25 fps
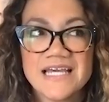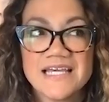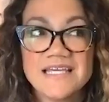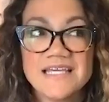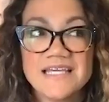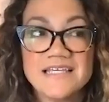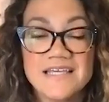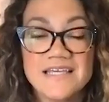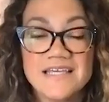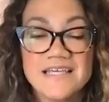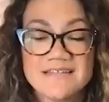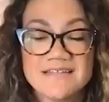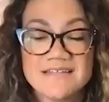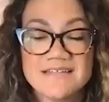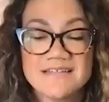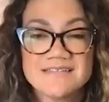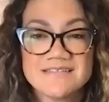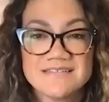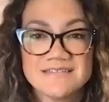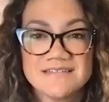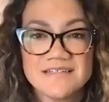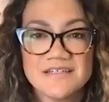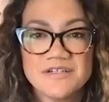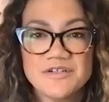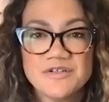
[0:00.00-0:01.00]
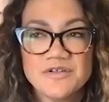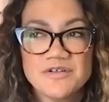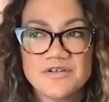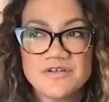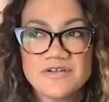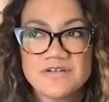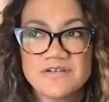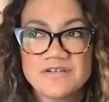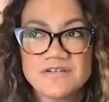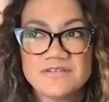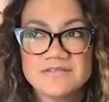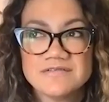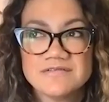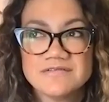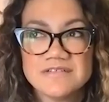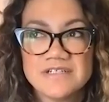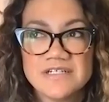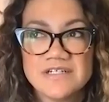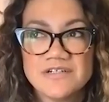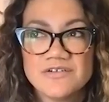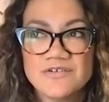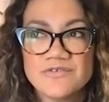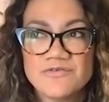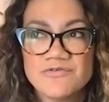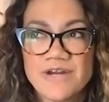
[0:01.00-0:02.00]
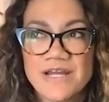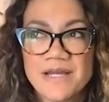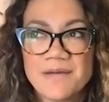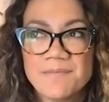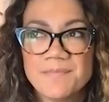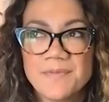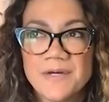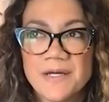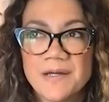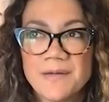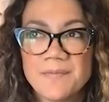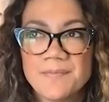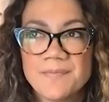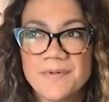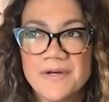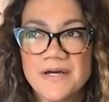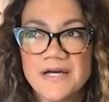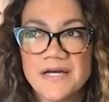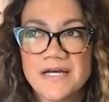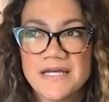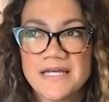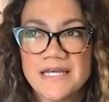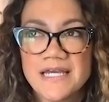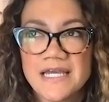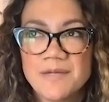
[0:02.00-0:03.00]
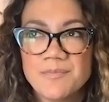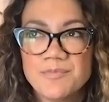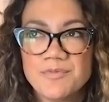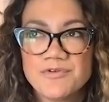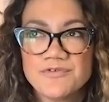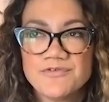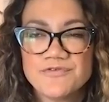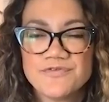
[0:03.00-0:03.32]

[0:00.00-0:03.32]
Yes, it'll it'll ramp up uh, April